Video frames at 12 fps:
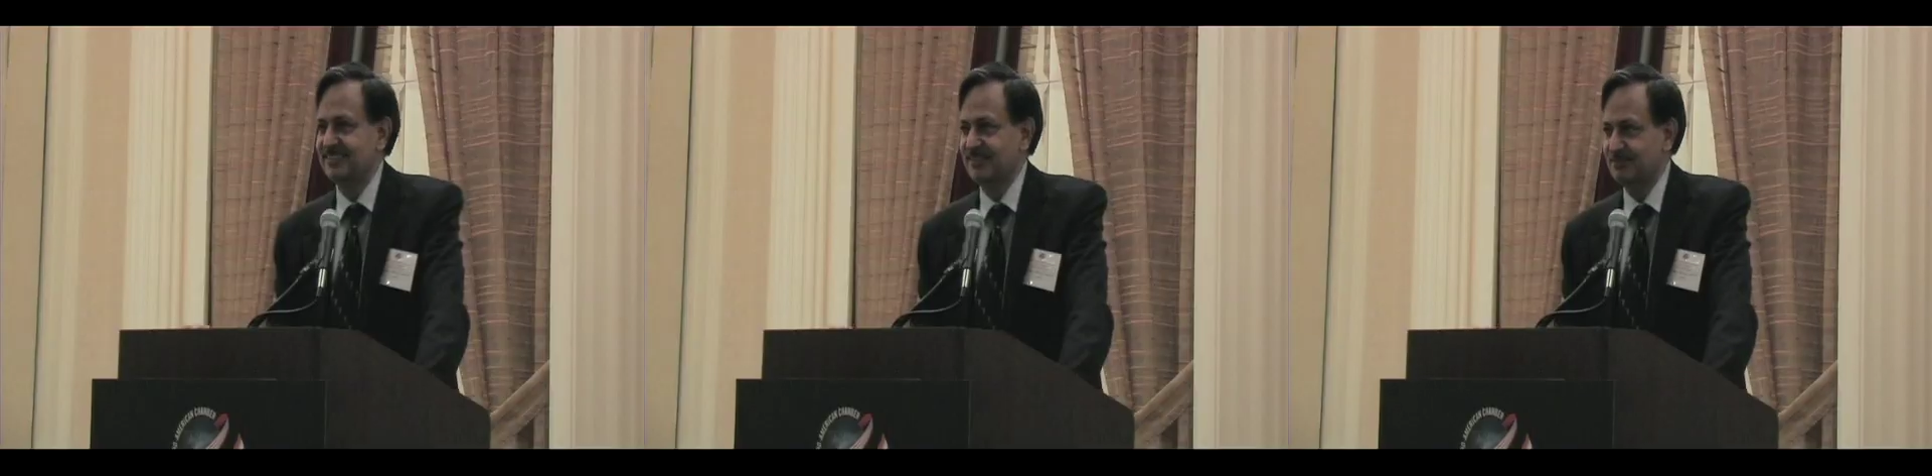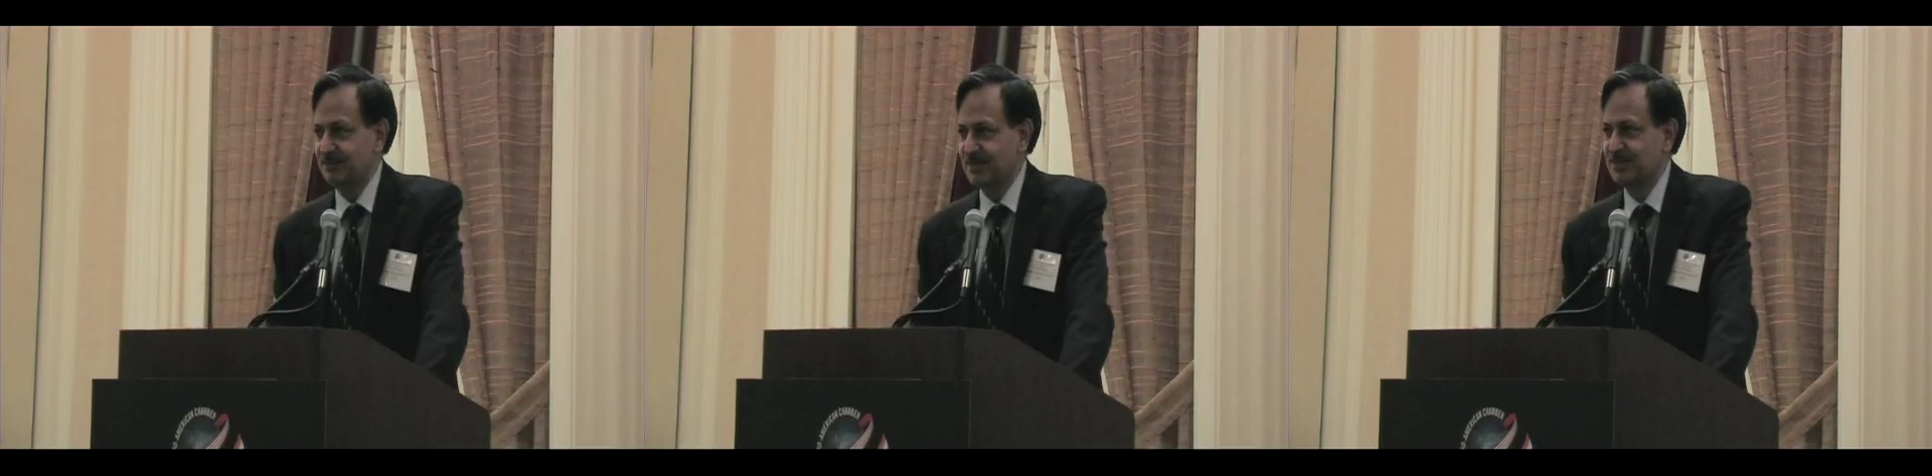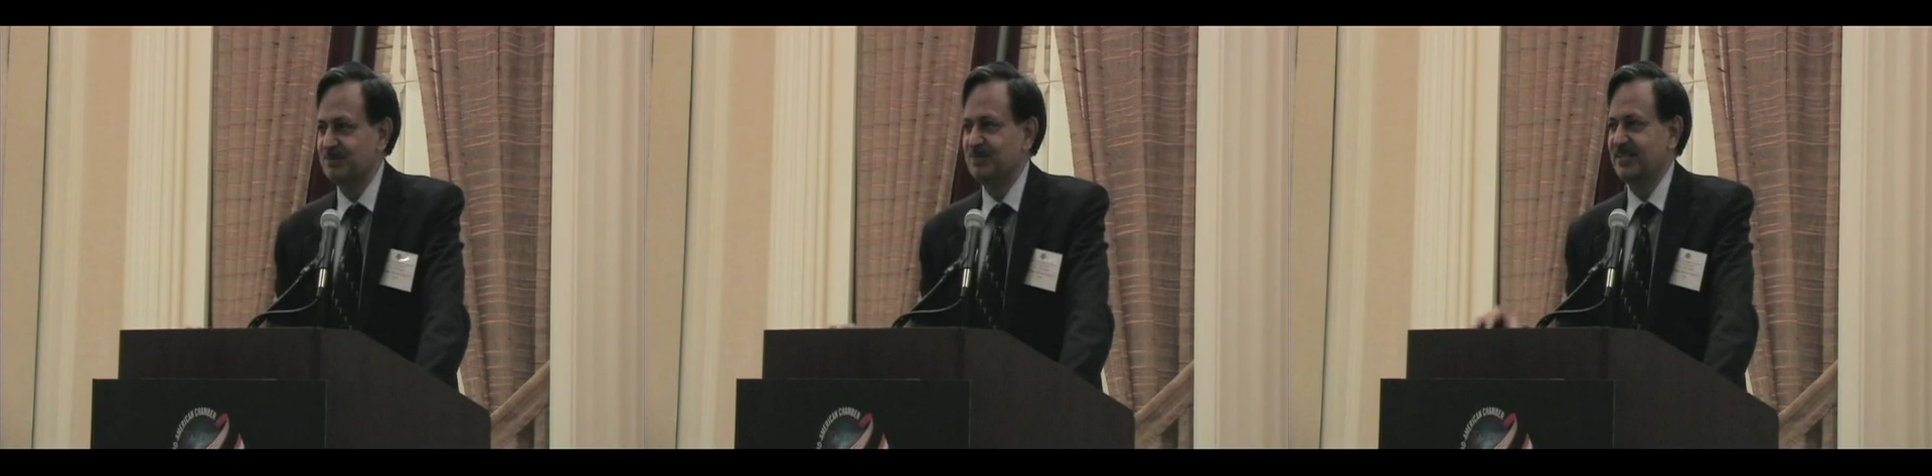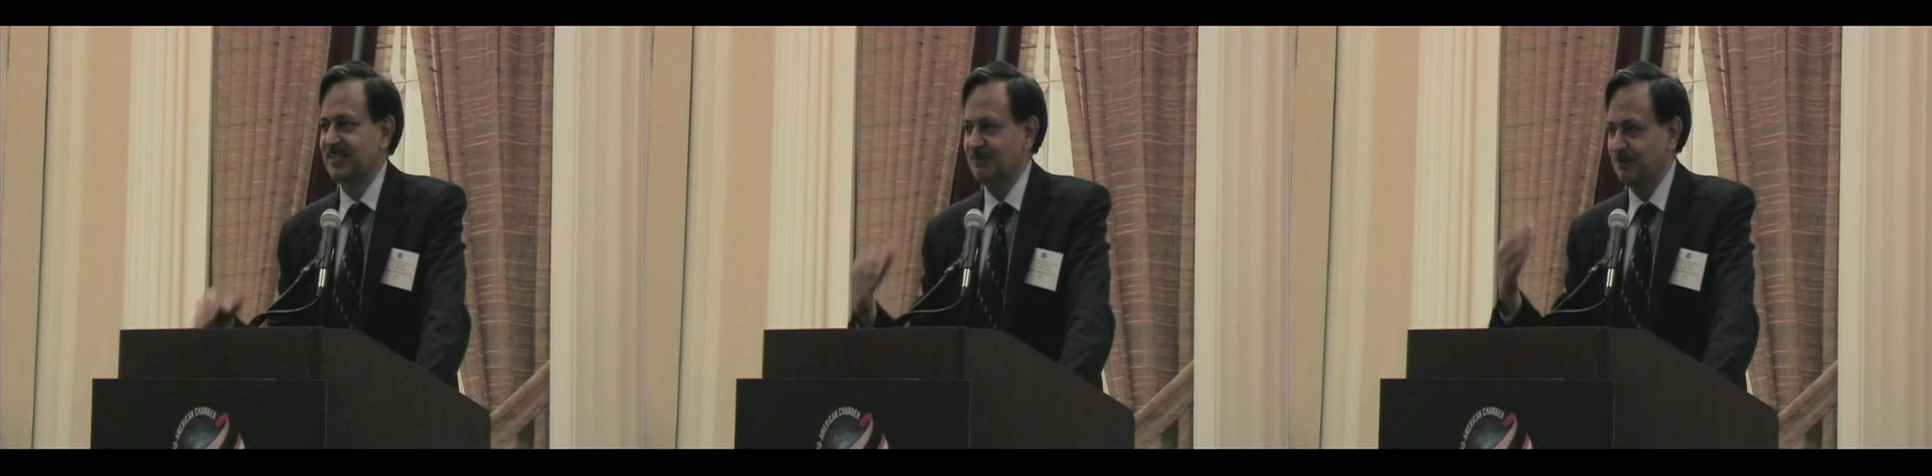
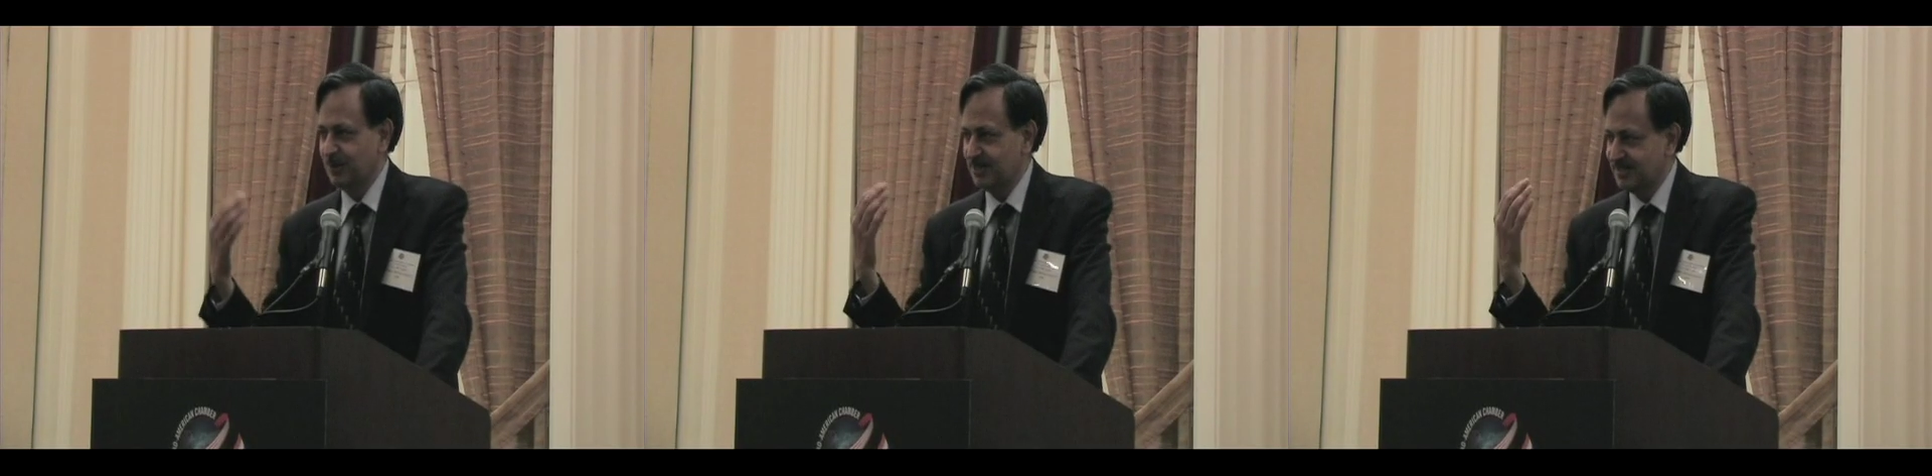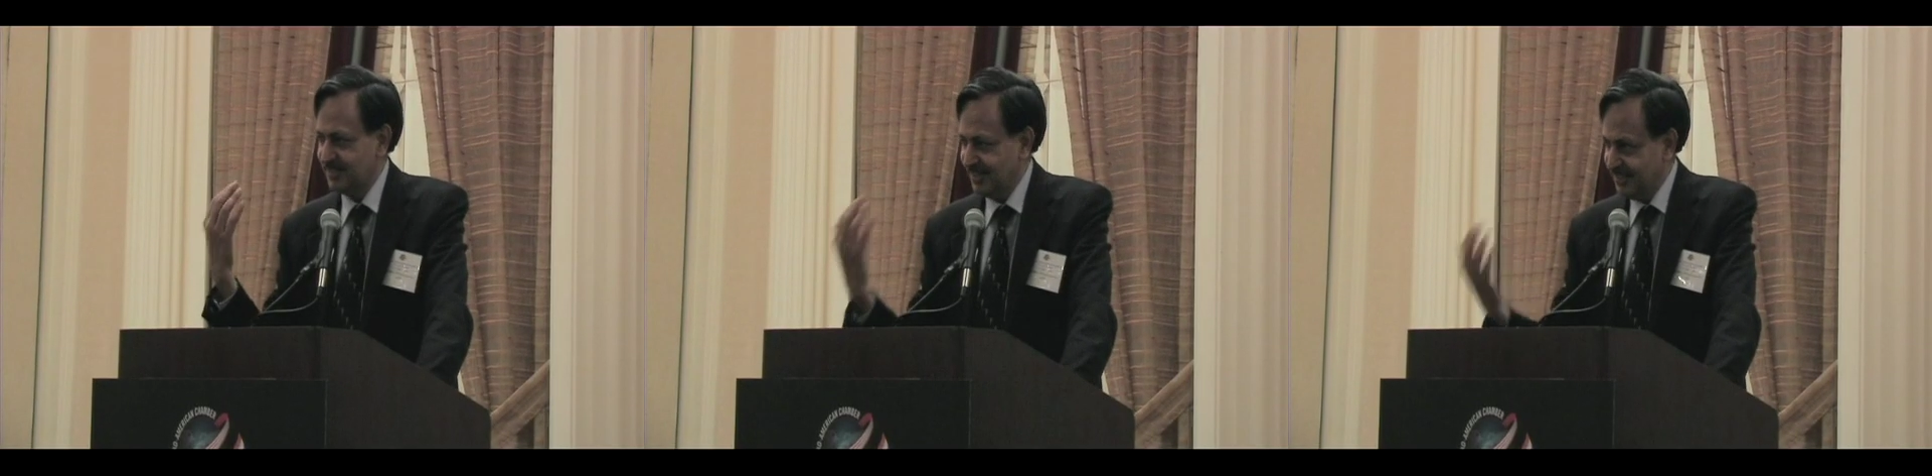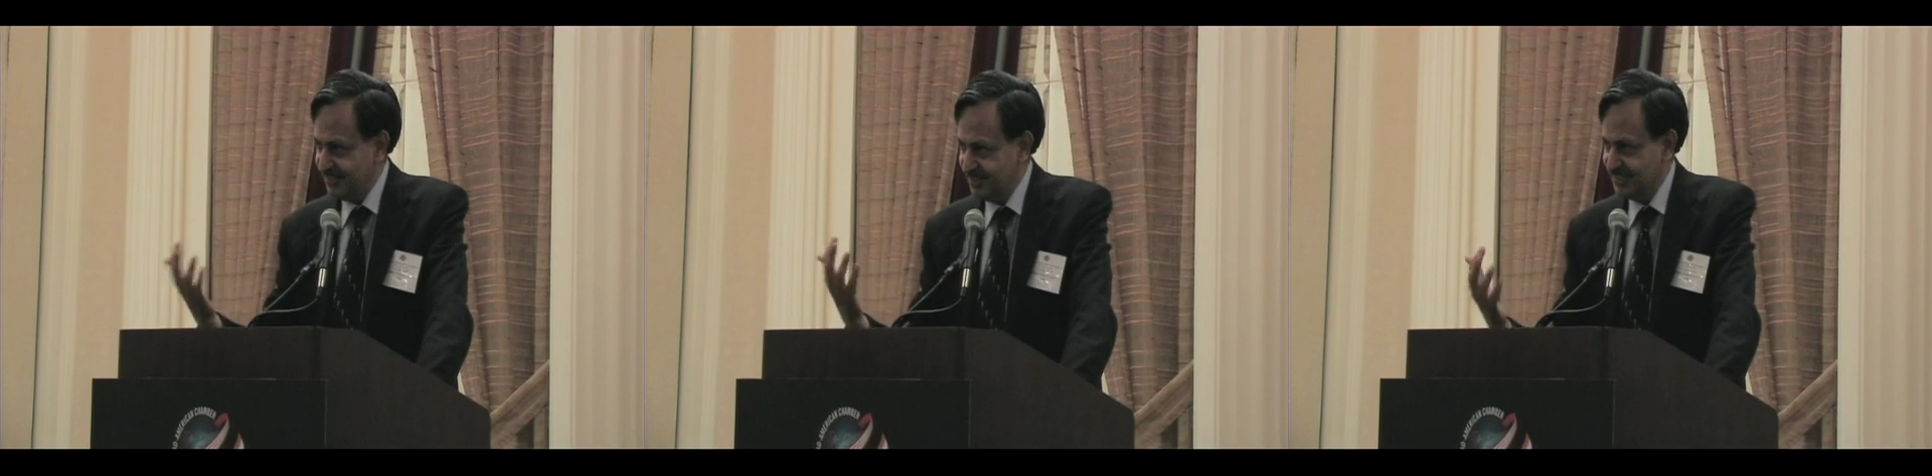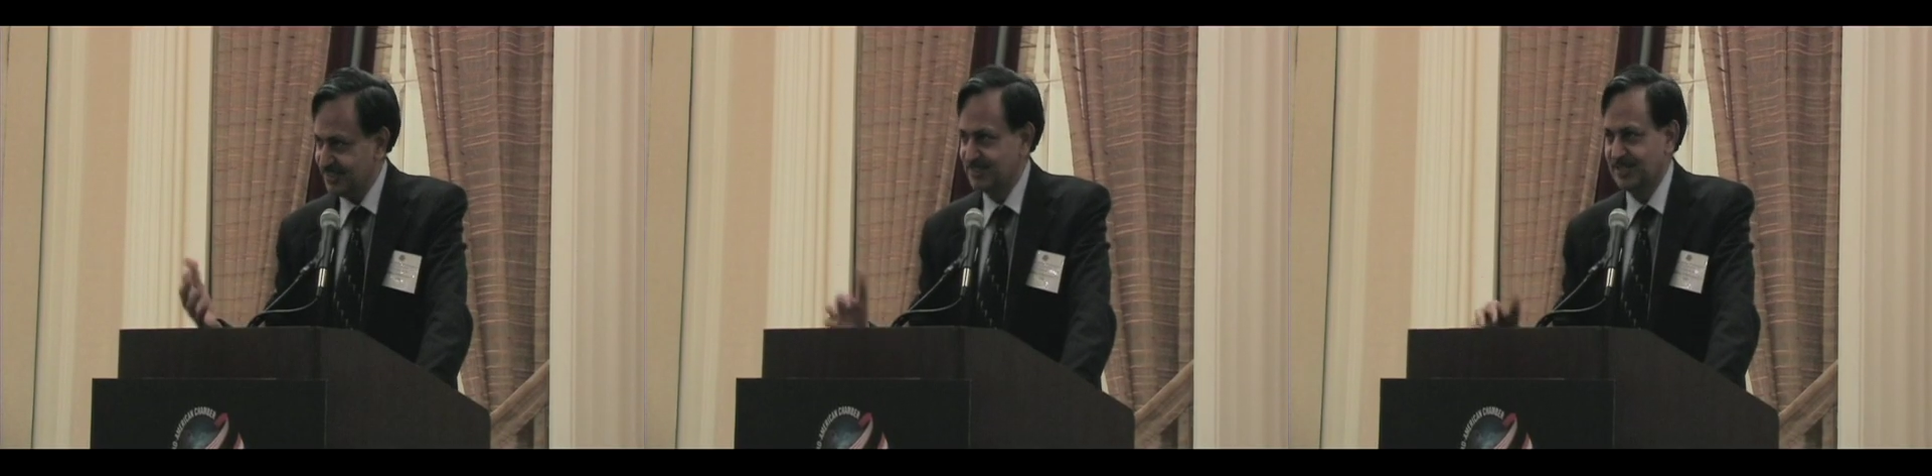investment, and what the
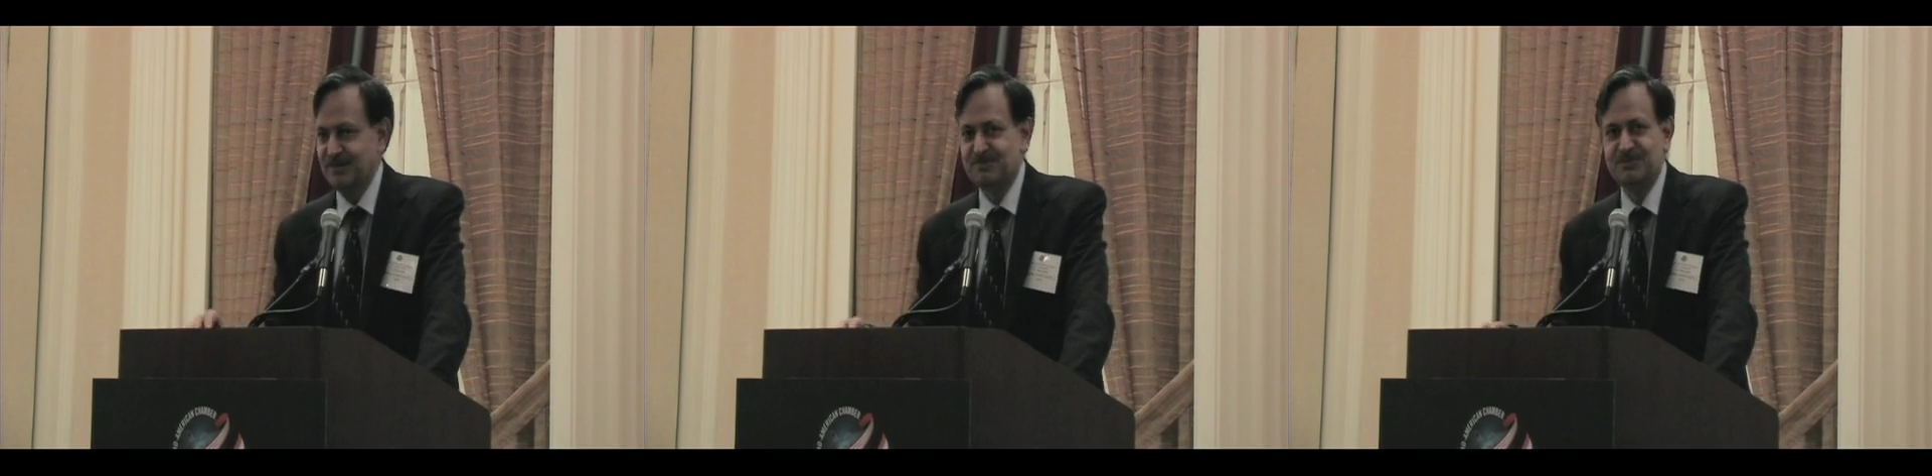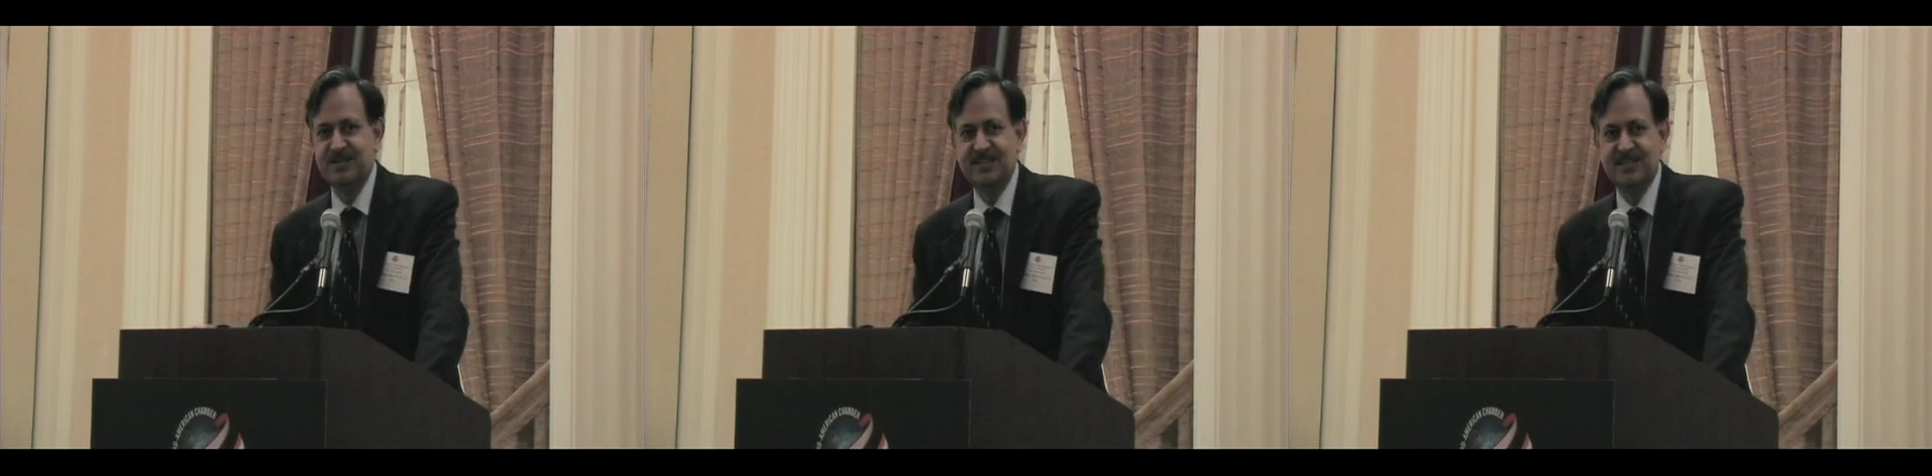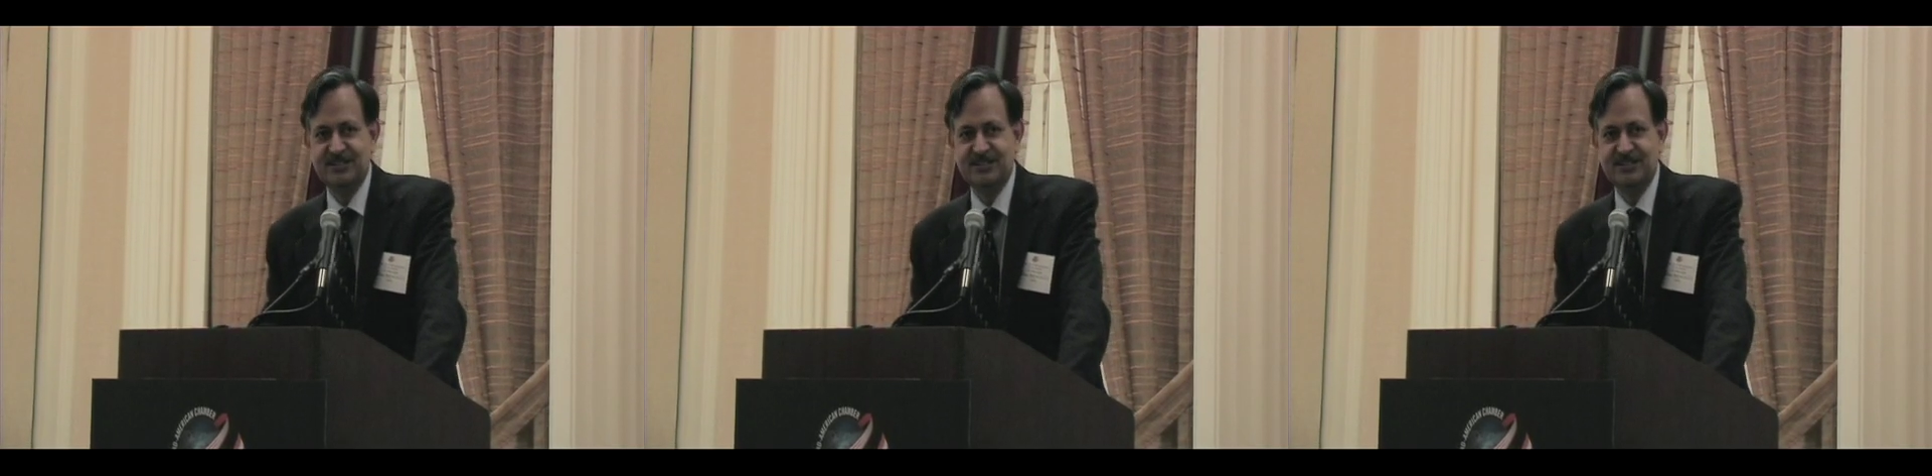Indian Chamber